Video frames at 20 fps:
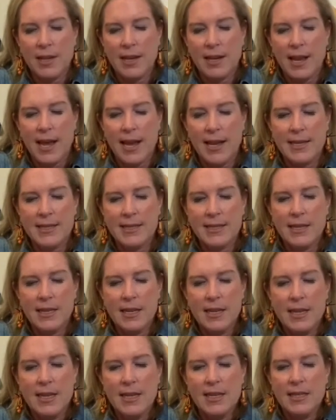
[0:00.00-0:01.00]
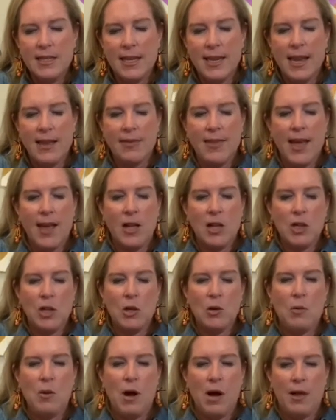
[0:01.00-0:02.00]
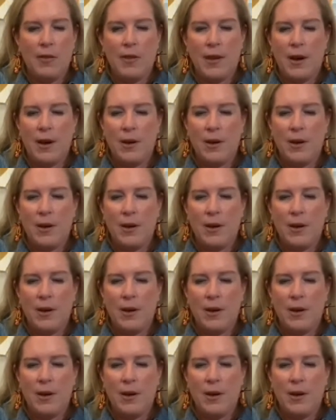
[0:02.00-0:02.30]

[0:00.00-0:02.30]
nice to get that glue on there.